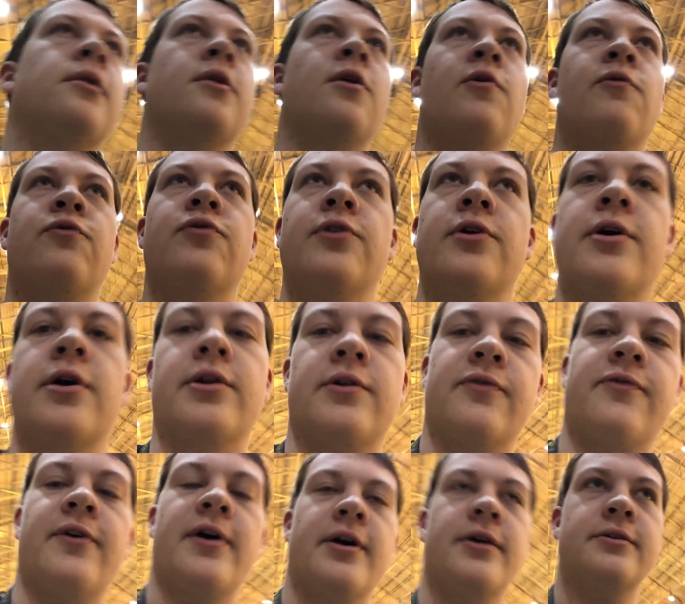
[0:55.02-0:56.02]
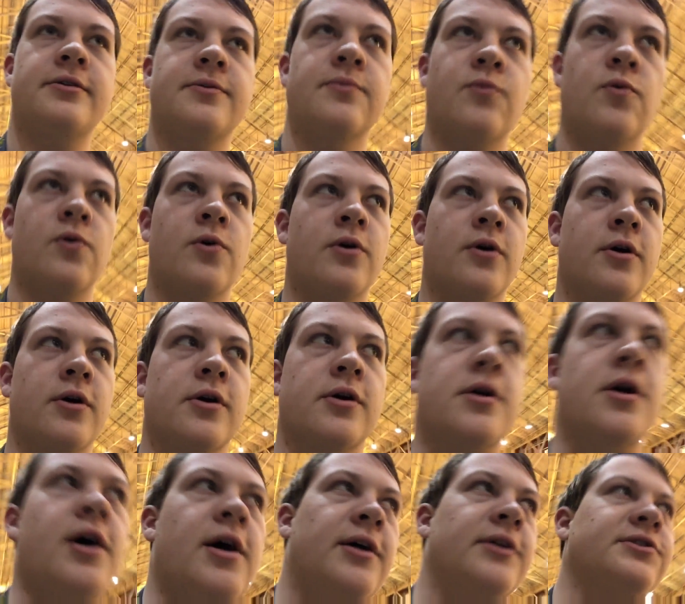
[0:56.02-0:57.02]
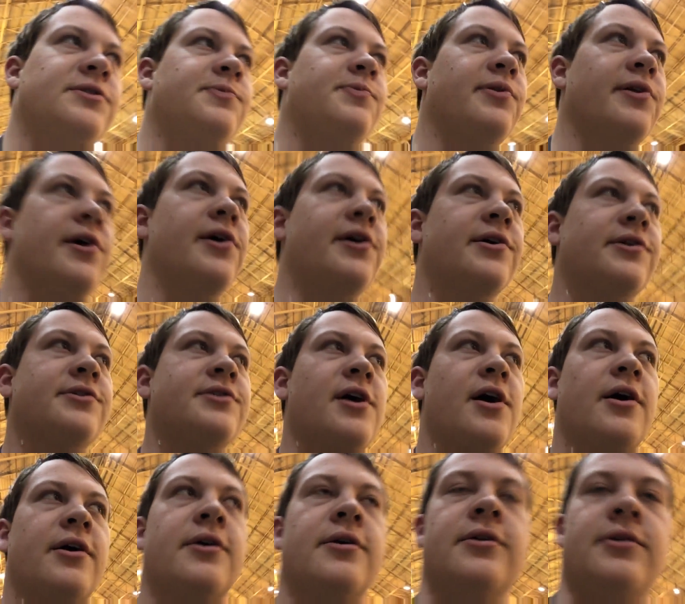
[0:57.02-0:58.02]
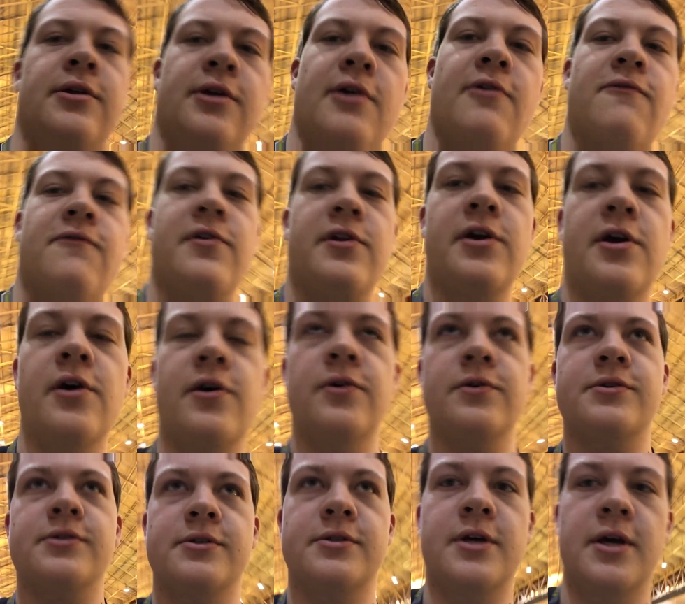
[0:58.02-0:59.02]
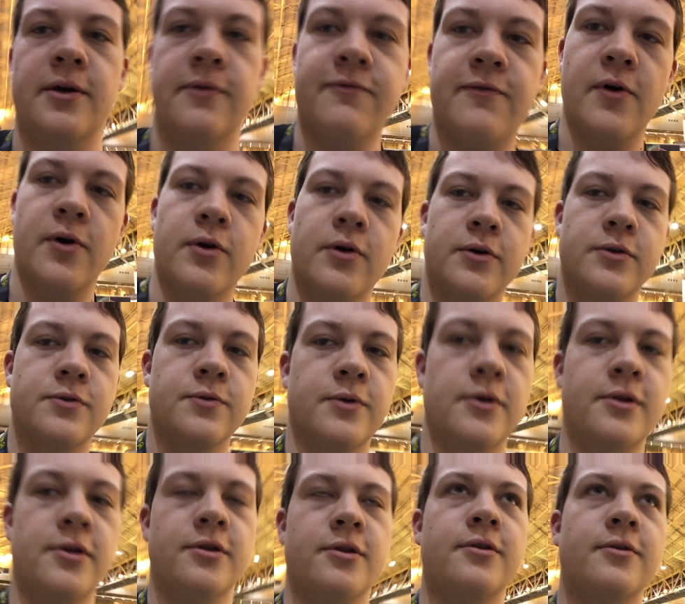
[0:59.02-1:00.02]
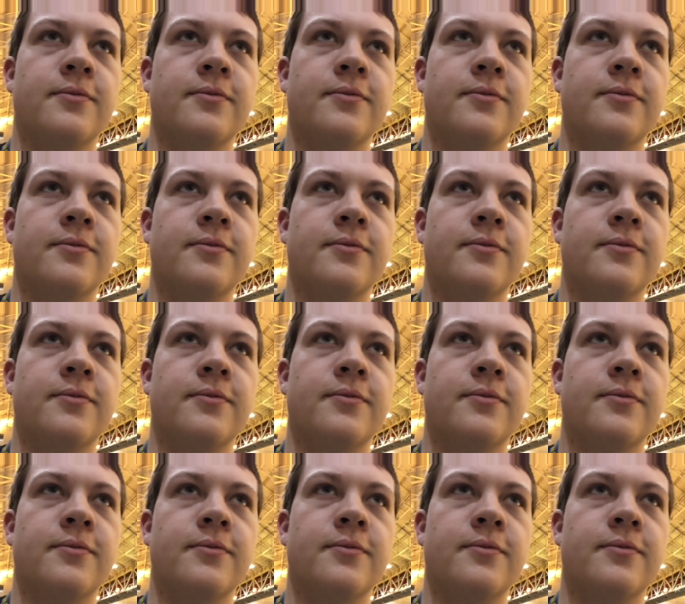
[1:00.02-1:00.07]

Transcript: Hopefully gonna find some more cosplayers I can get videos and take photos with.